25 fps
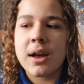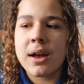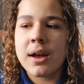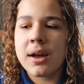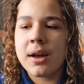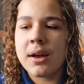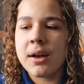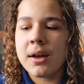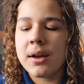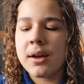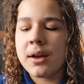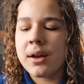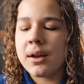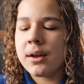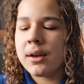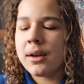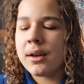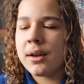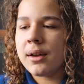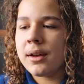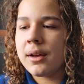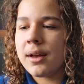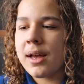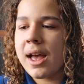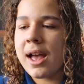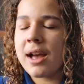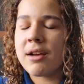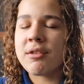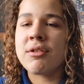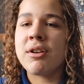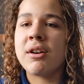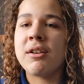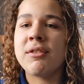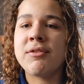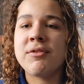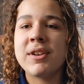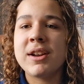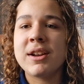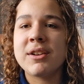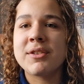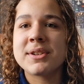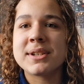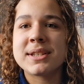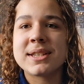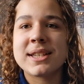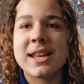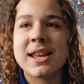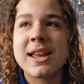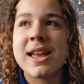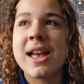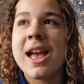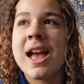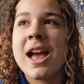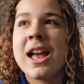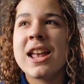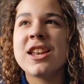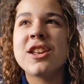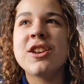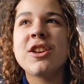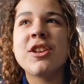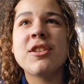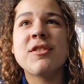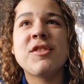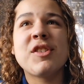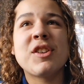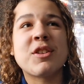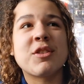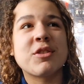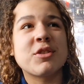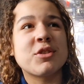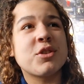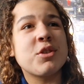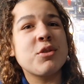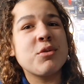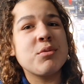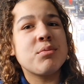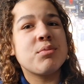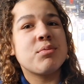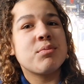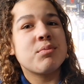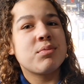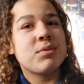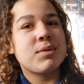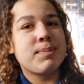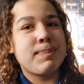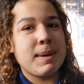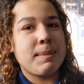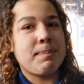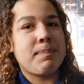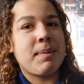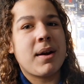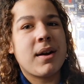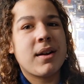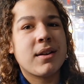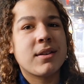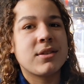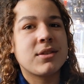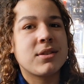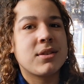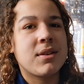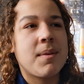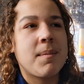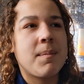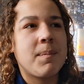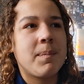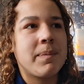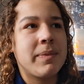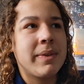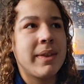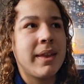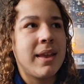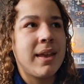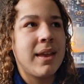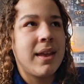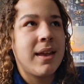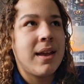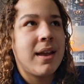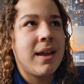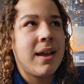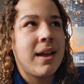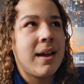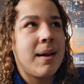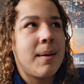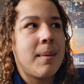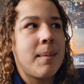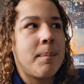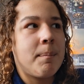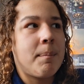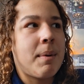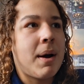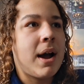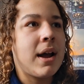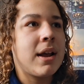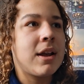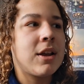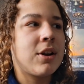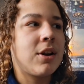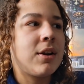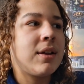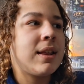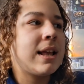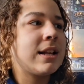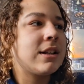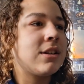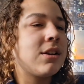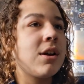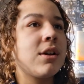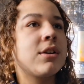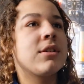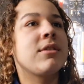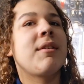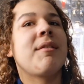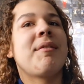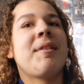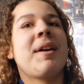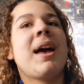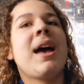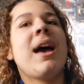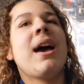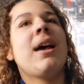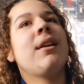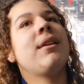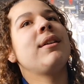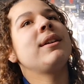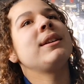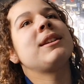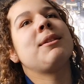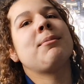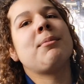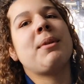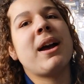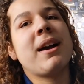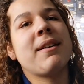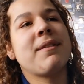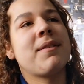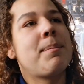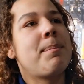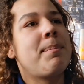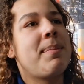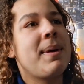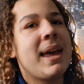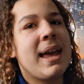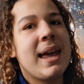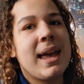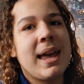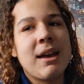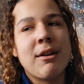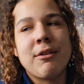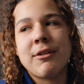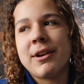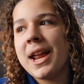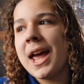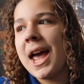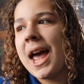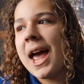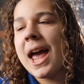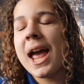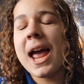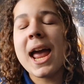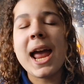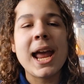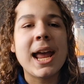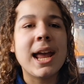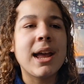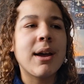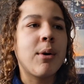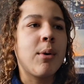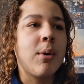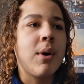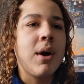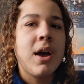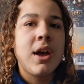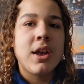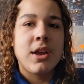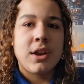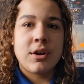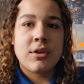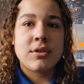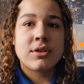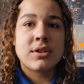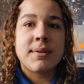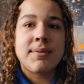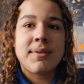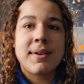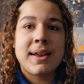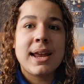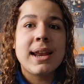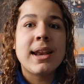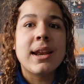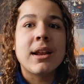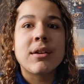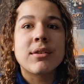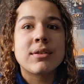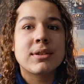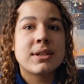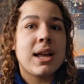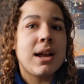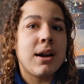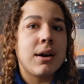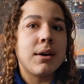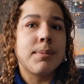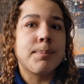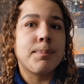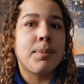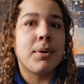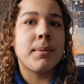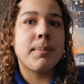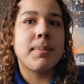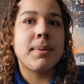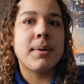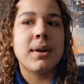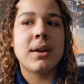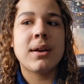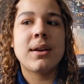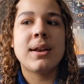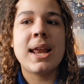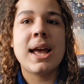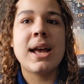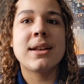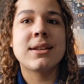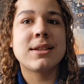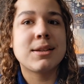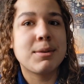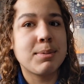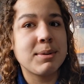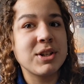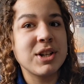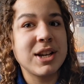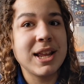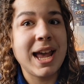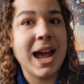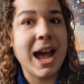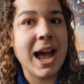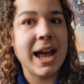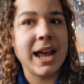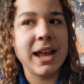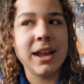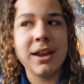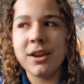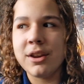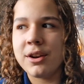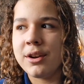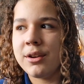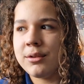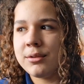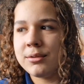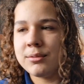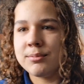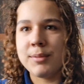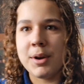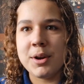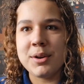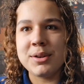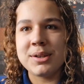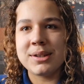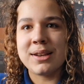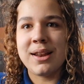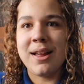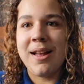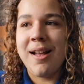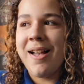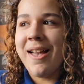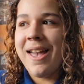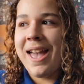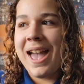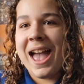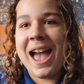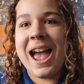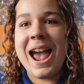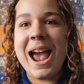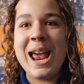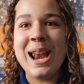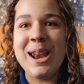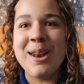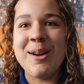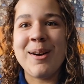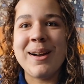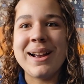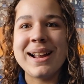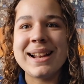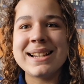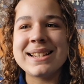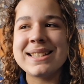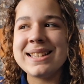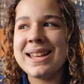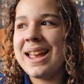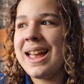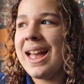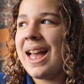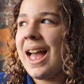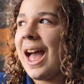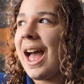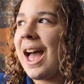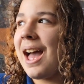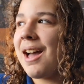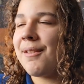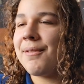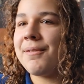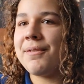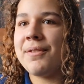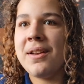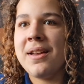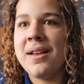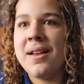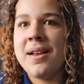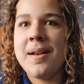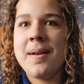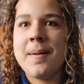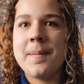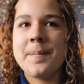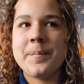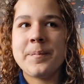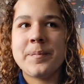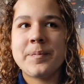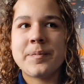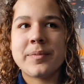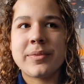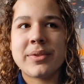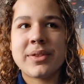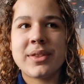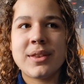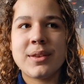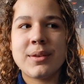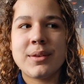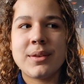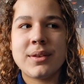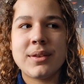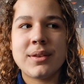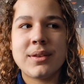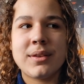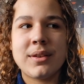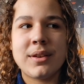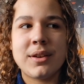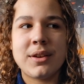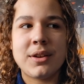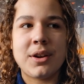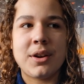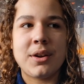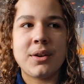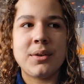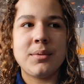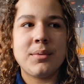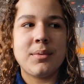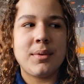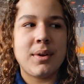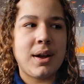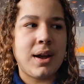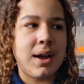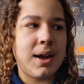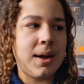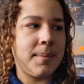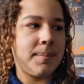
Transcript: aircraft frequency, and you know you've only got 2 Speedbirds. But, you know, there's loads of other airlines that might have a B or an A or, you know, stuff like in it, because they are popular letters, especially A, you know. Most airlines have, you know,